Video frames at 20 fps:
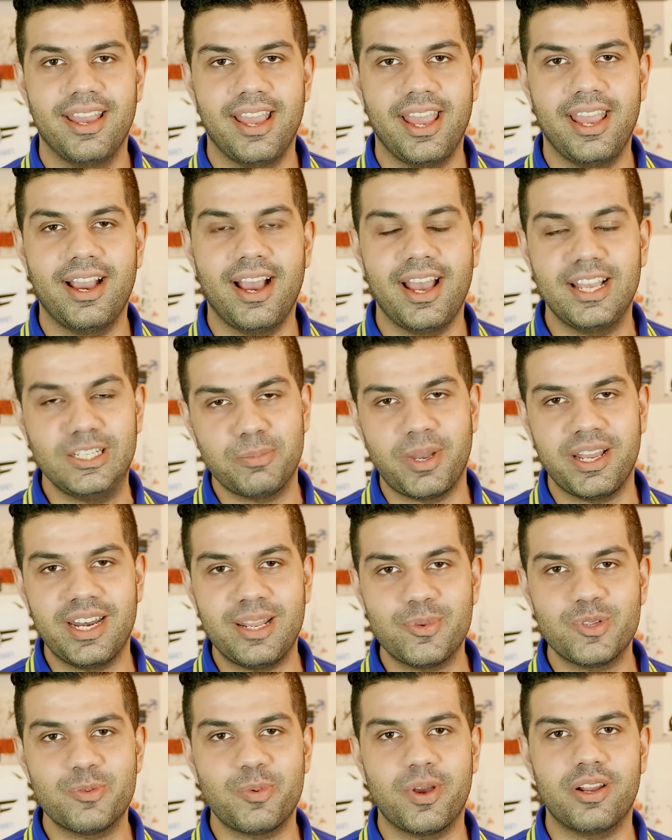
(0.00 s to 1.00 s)
Hey guys, my
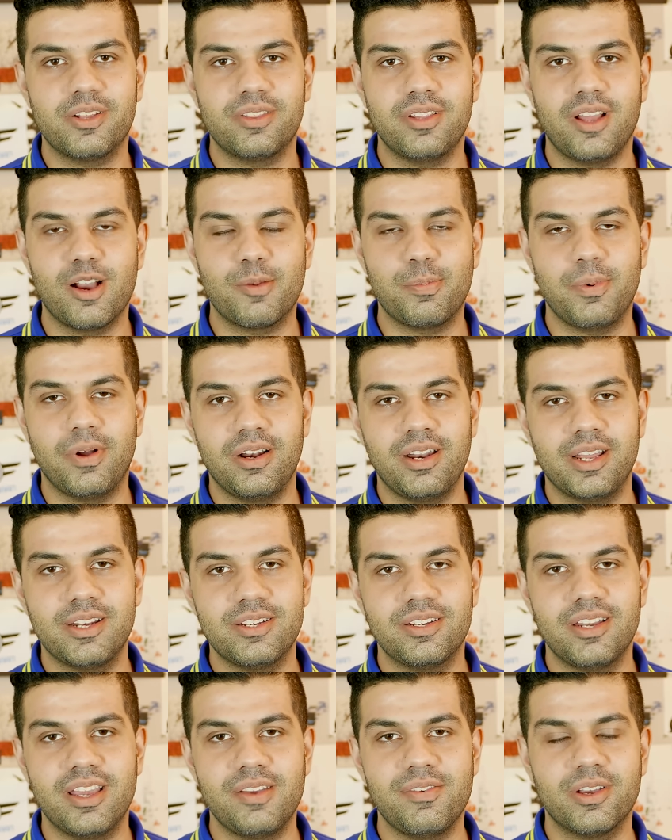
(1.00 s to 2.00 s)
name is Bharat Nagpal and
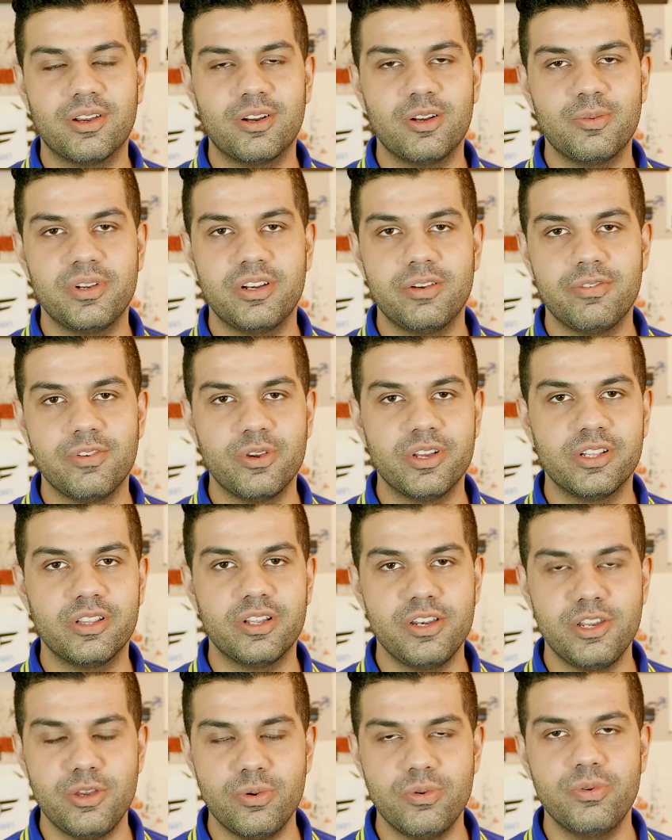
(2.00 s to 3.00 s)
today we're going to be reviewing
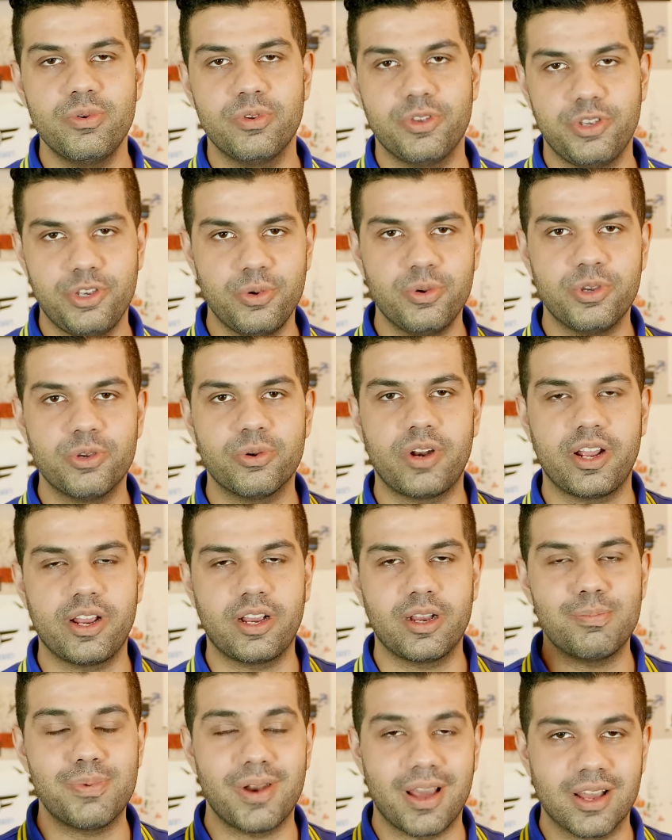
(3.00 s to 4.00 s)
the new Yu
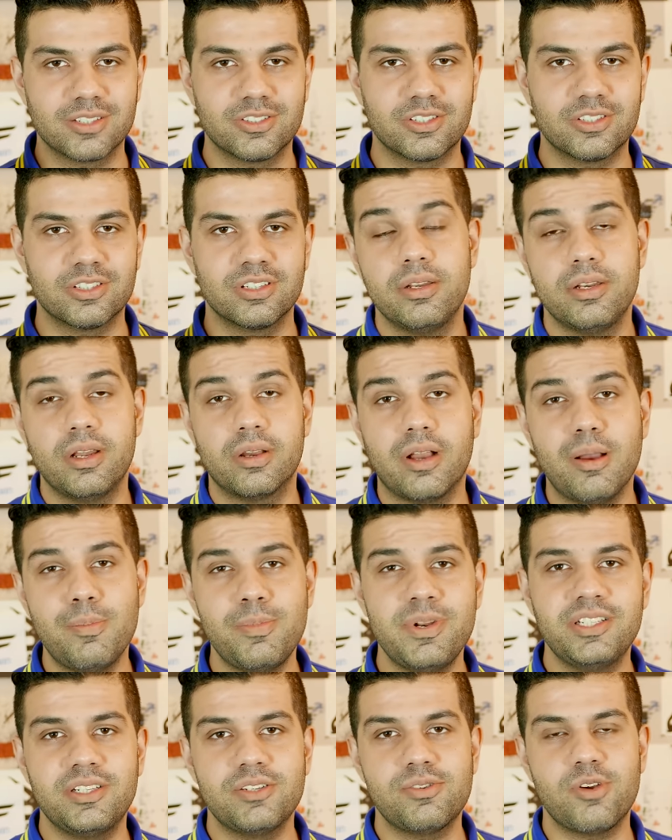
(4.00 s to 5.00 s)
Yureka Plus. Now
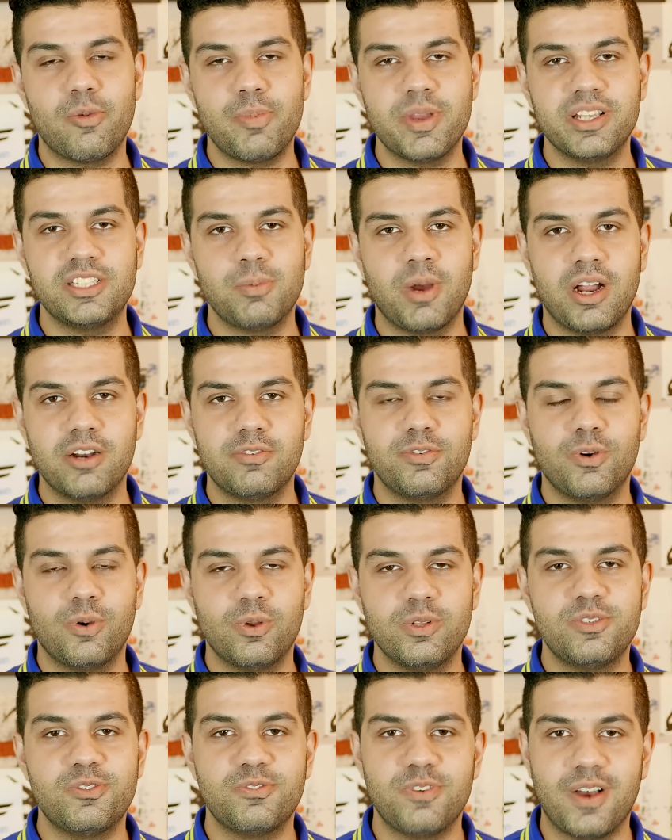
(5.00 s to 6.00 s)
companies are dropping
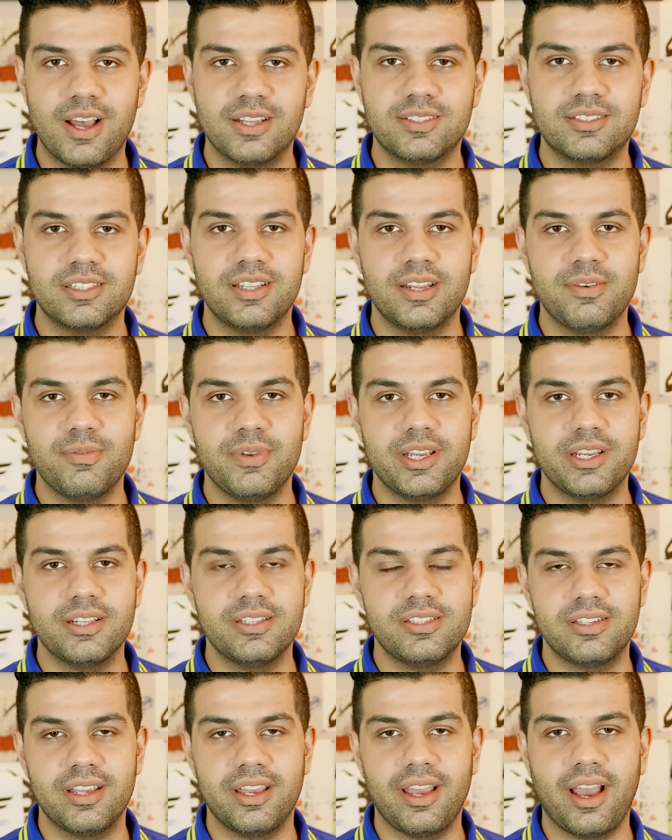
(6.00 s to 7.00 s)
smartphones faster than we
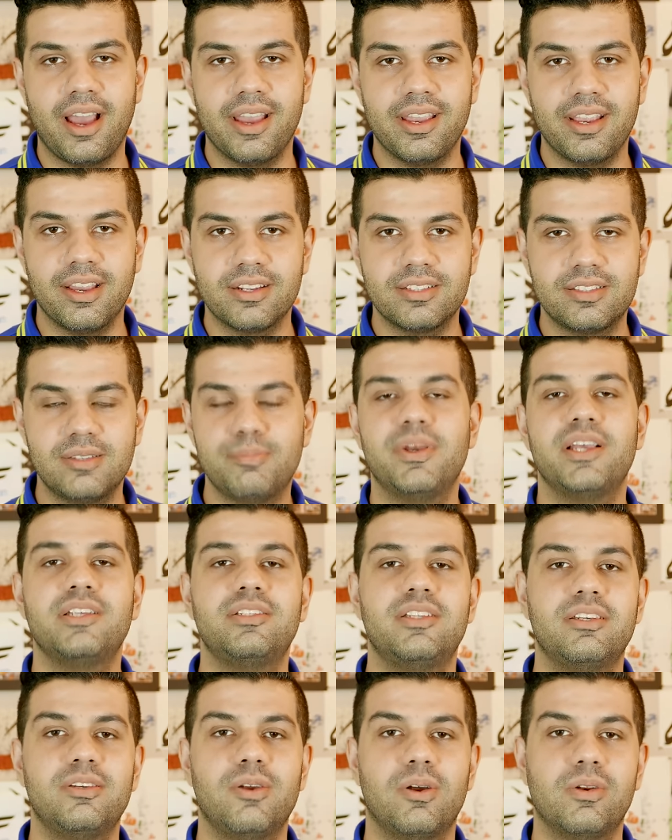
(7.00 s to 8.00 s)
can say iGyaan is the
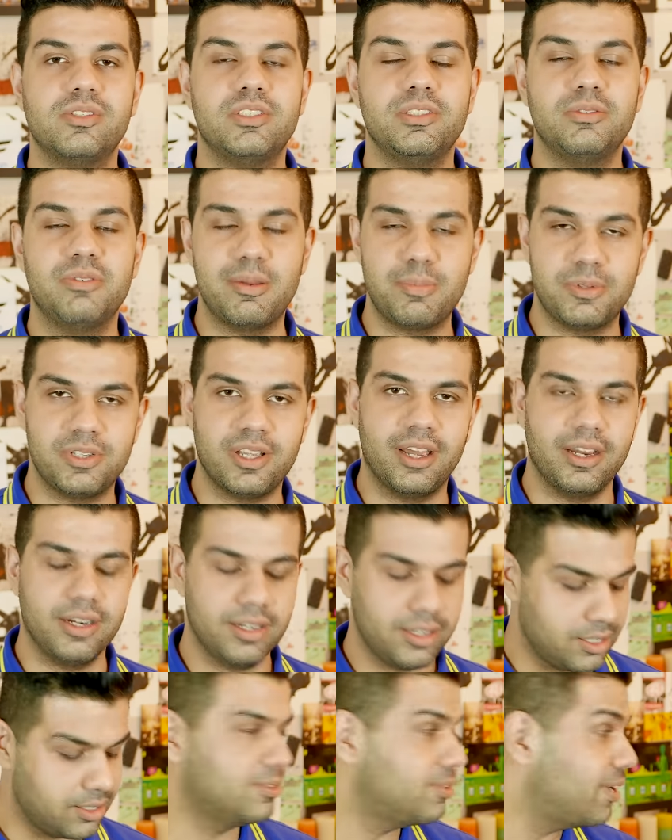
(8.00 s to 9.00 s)
best technology
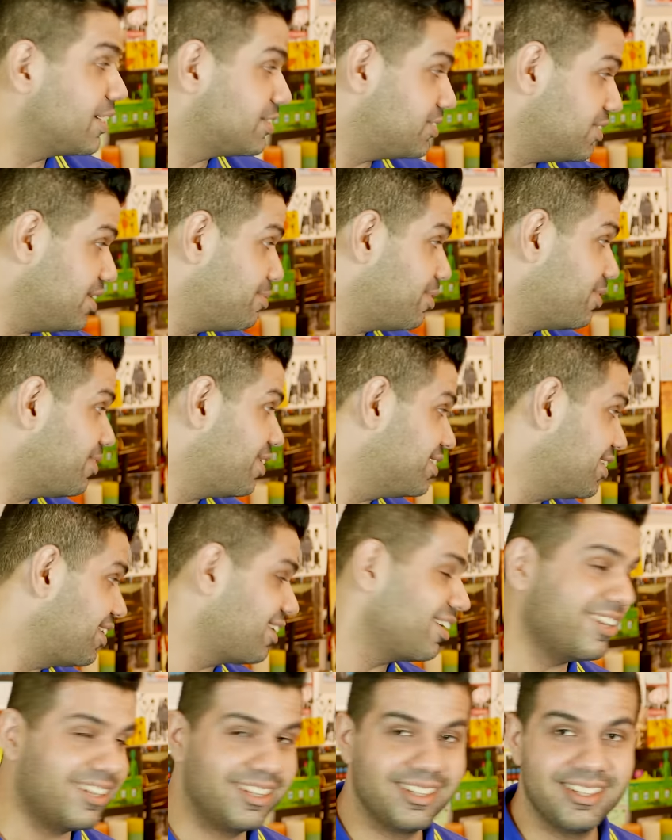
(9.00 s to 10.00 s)
website. Oh, actually my
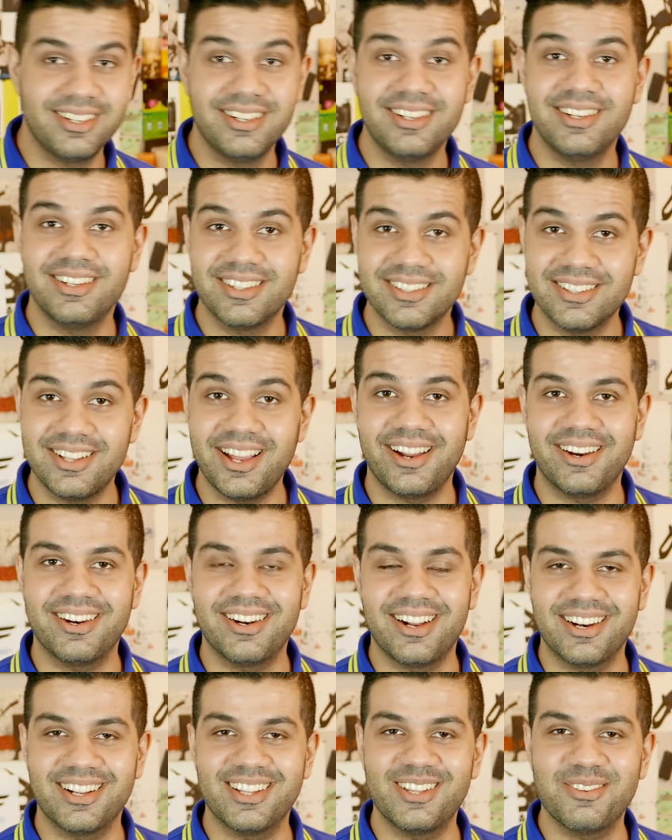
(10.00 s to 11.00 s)
mother. There,
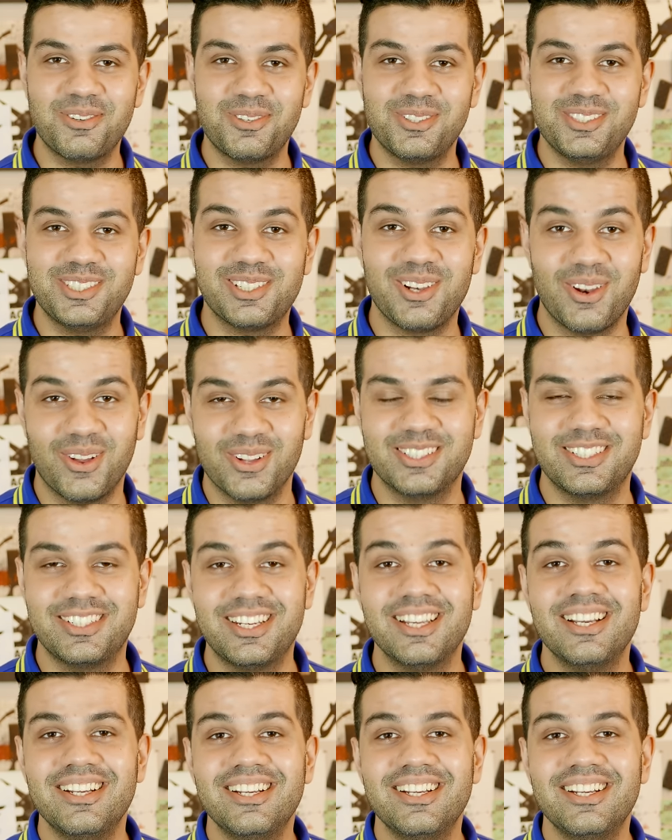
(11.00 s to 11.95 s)
another phone just launched.